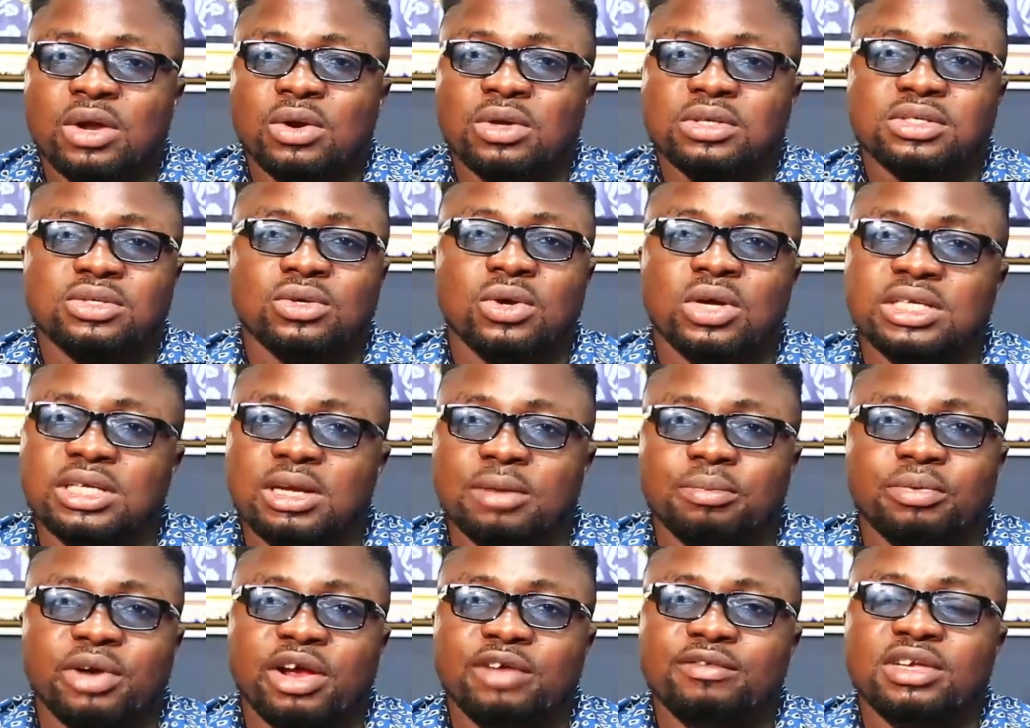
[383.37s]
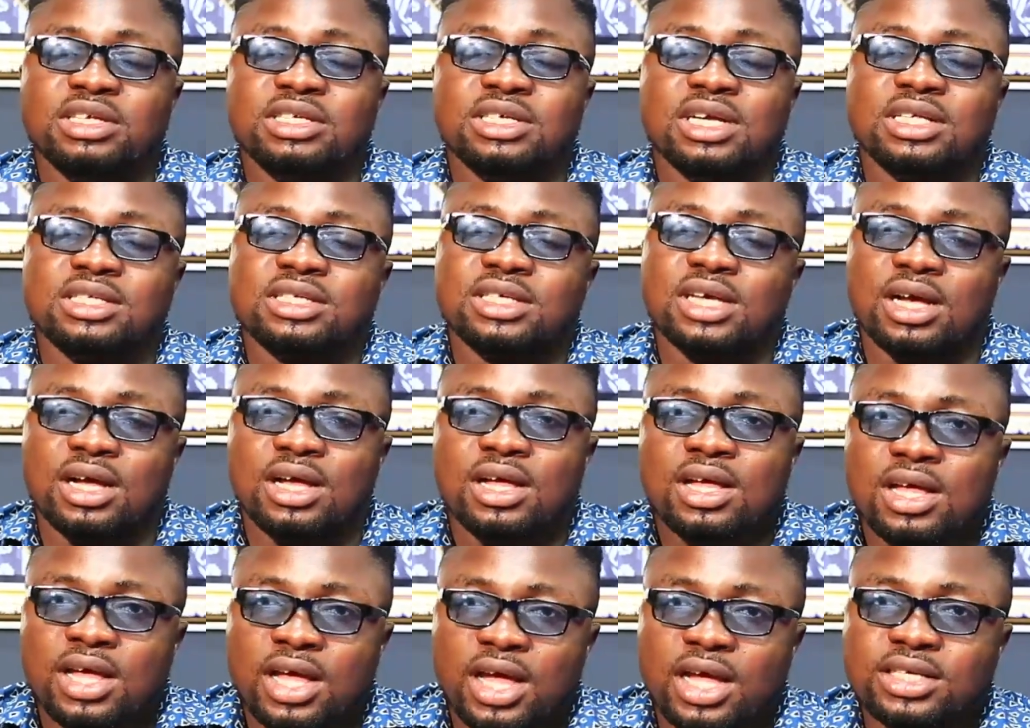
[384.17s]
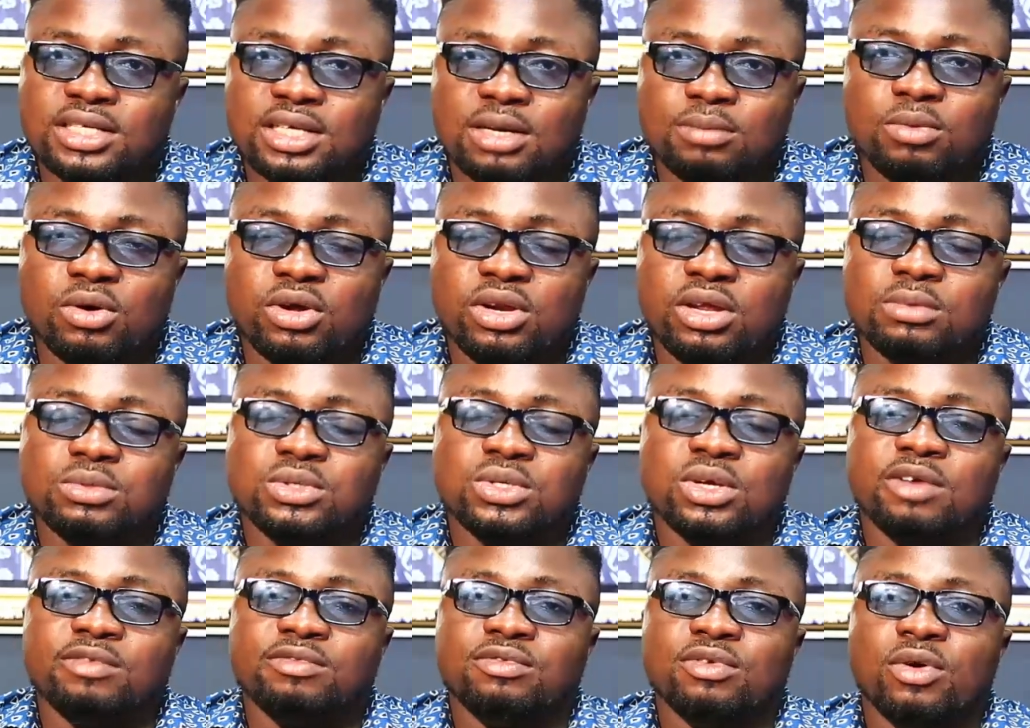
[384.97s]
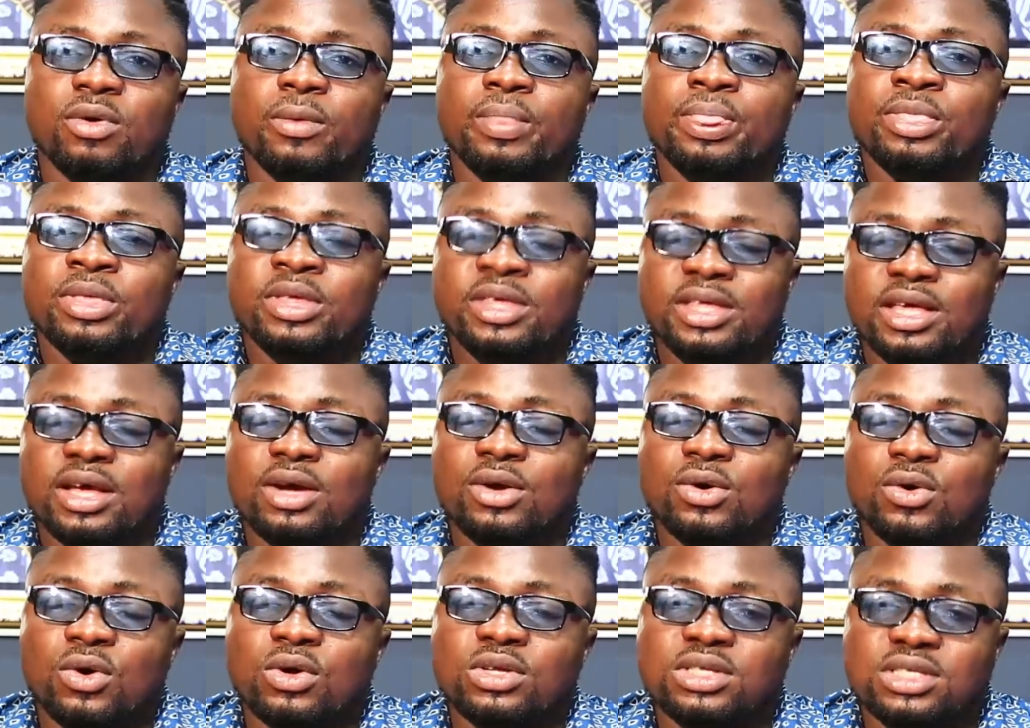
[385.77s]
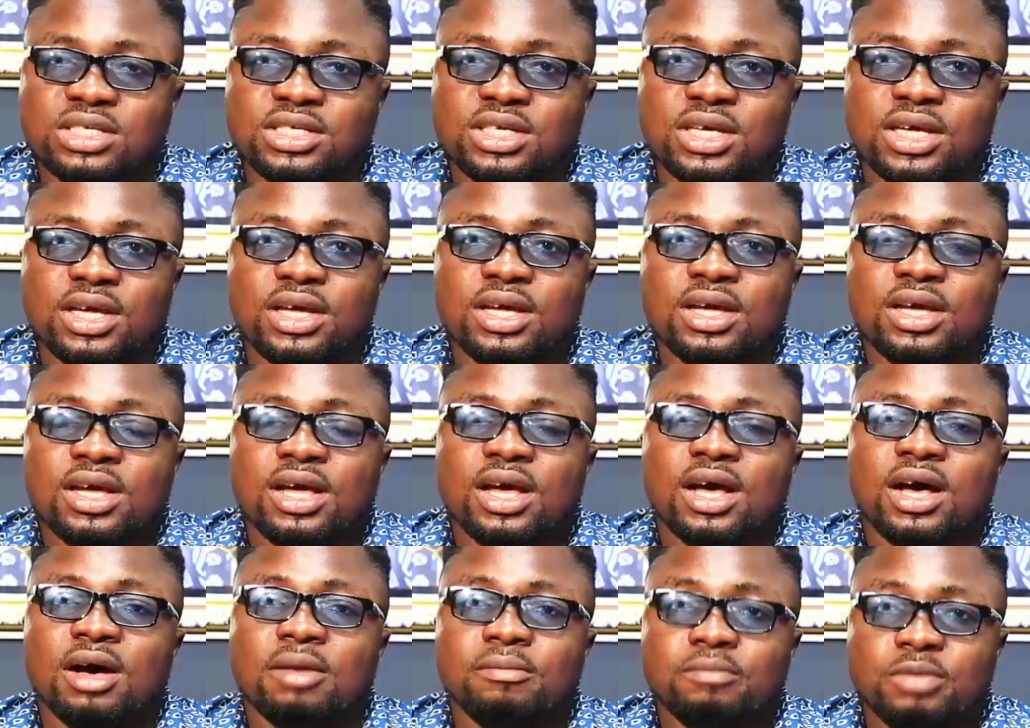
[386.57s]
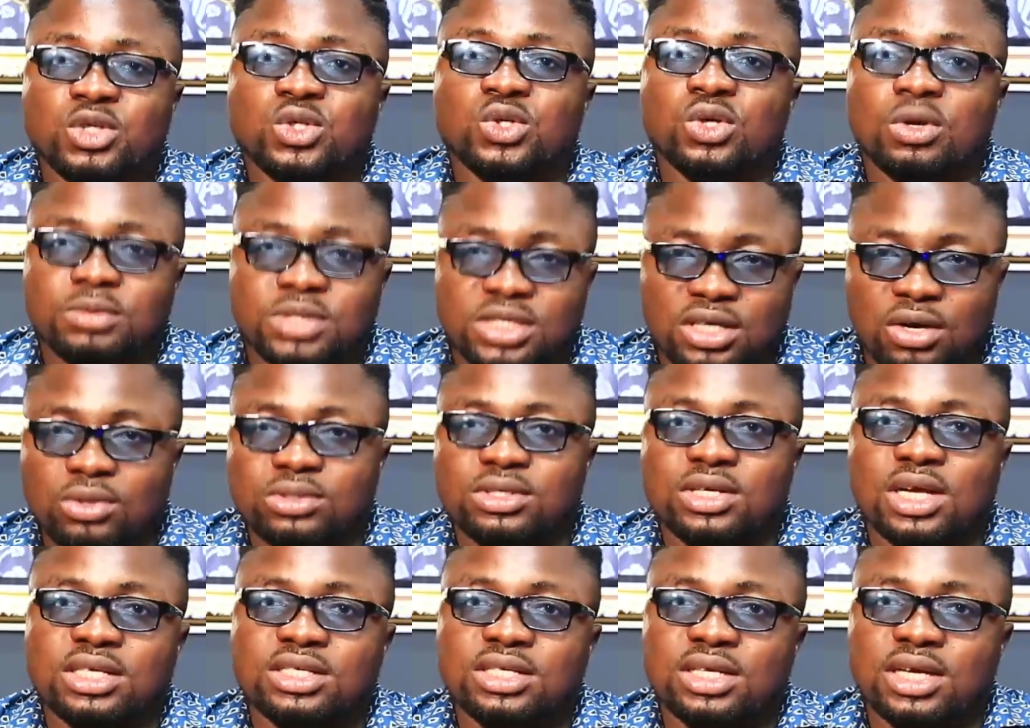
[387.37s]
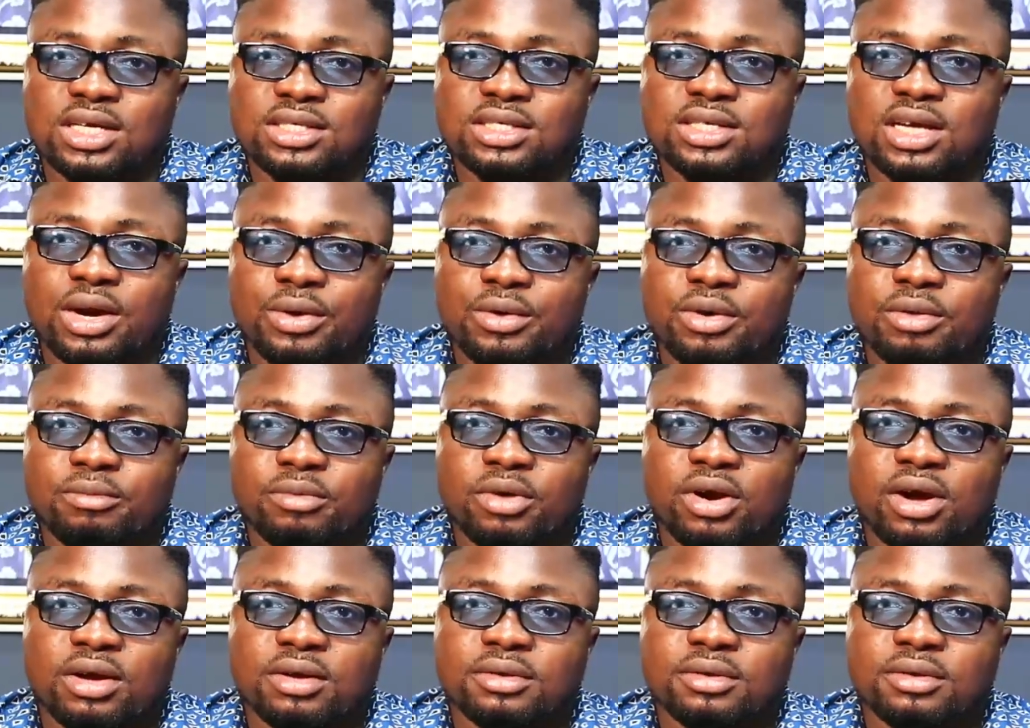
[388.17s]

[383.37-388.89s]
Also on your private jet and your bonus for Yankoti Bishop Charles Agyin Asare.